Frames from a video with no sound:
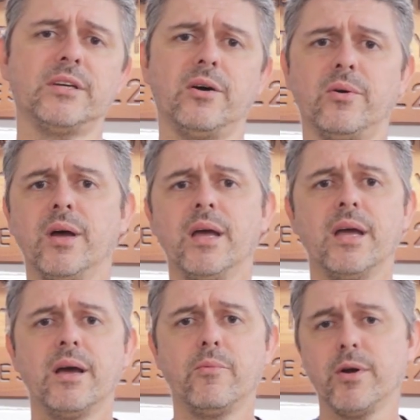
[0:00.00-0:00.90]
So
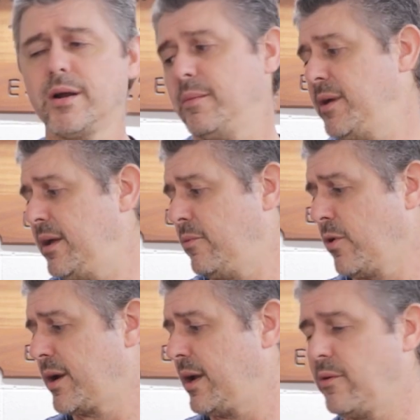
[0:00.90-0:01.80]
we're going to be
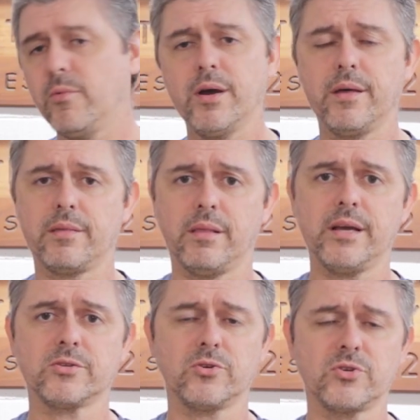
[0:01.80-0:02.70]
working with
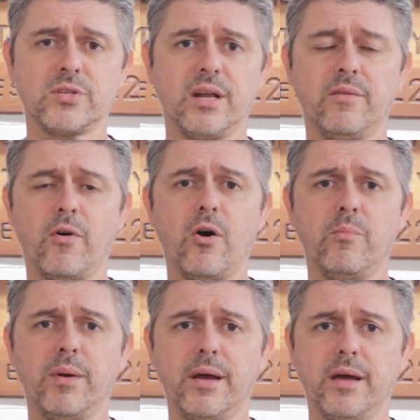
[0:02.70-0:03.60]
lasers that have
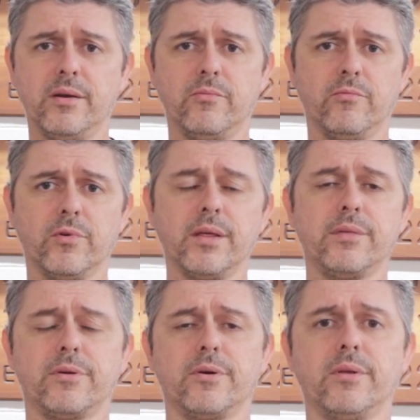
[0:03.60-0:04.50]
all been
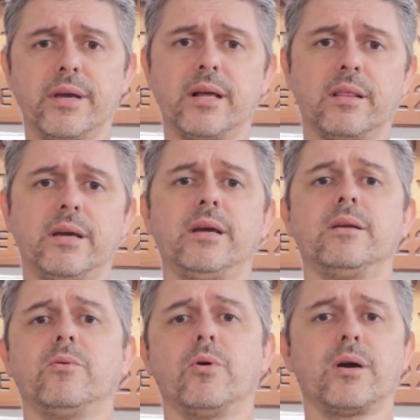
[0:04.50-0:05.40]
really thoroughly
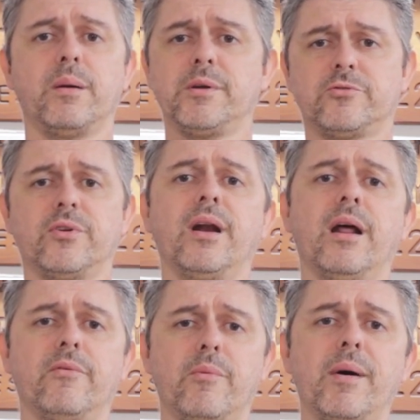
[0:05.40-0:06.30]
cleaned or coming straight
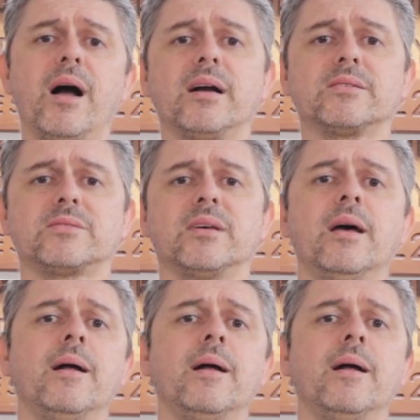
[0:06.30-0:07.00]
out of a box.